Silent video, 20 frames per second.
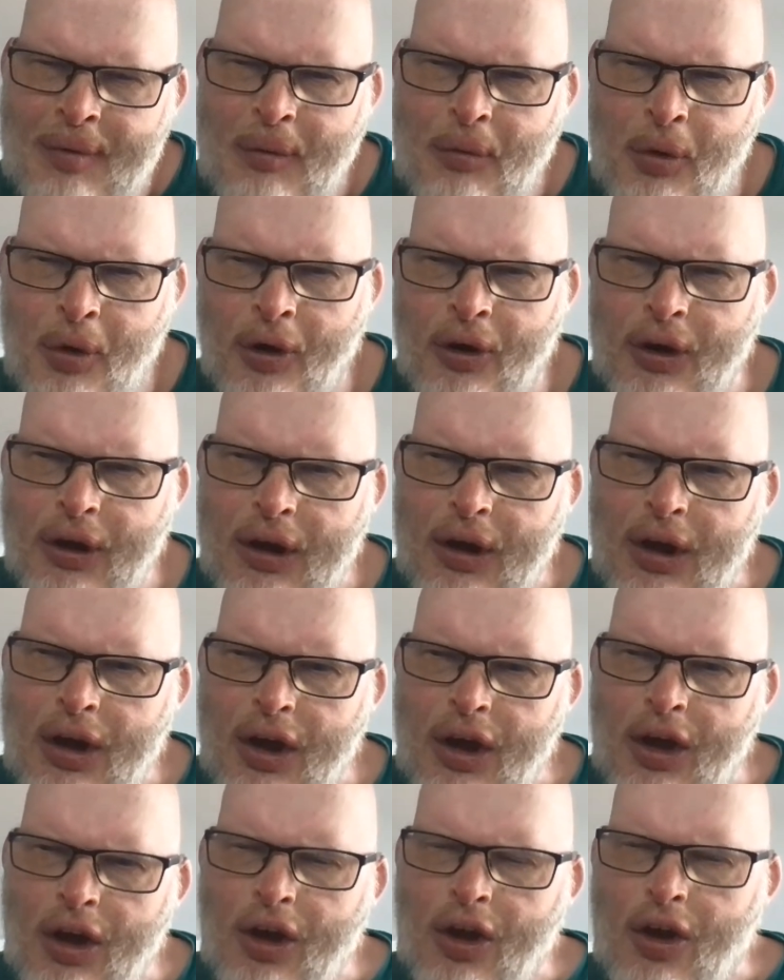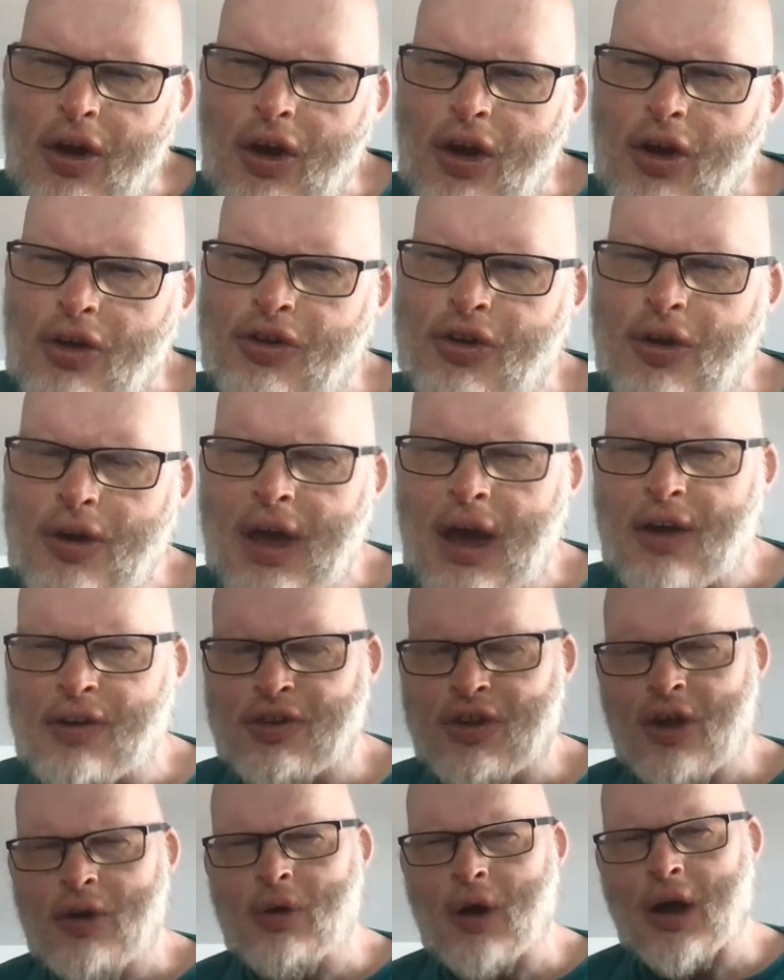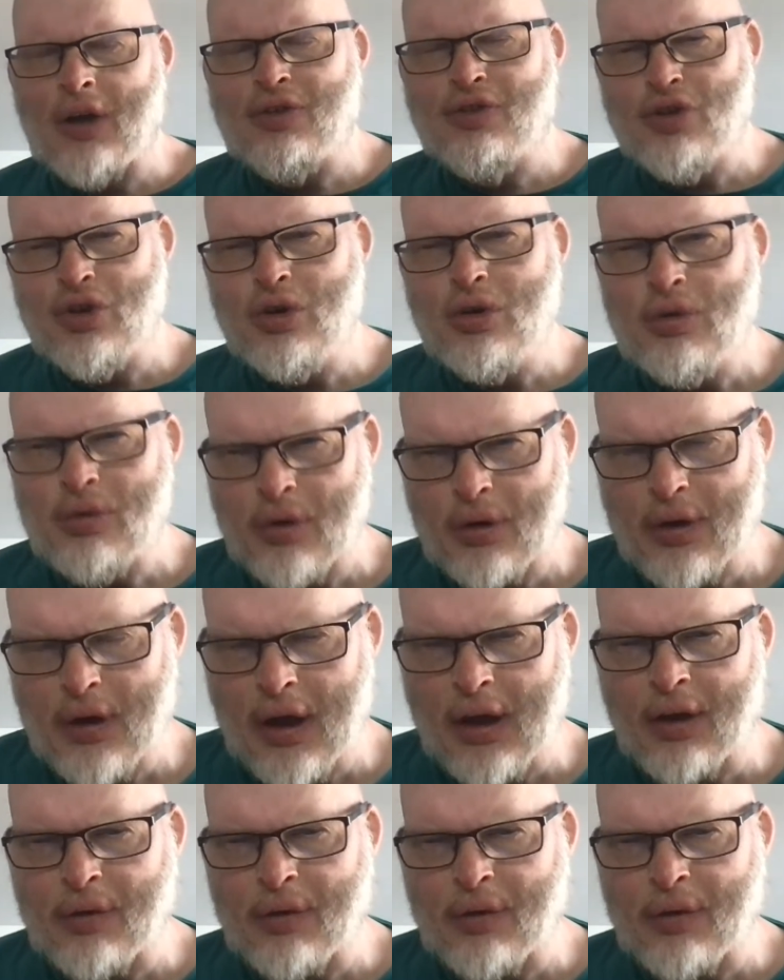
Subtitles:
I might be wrong. So I do.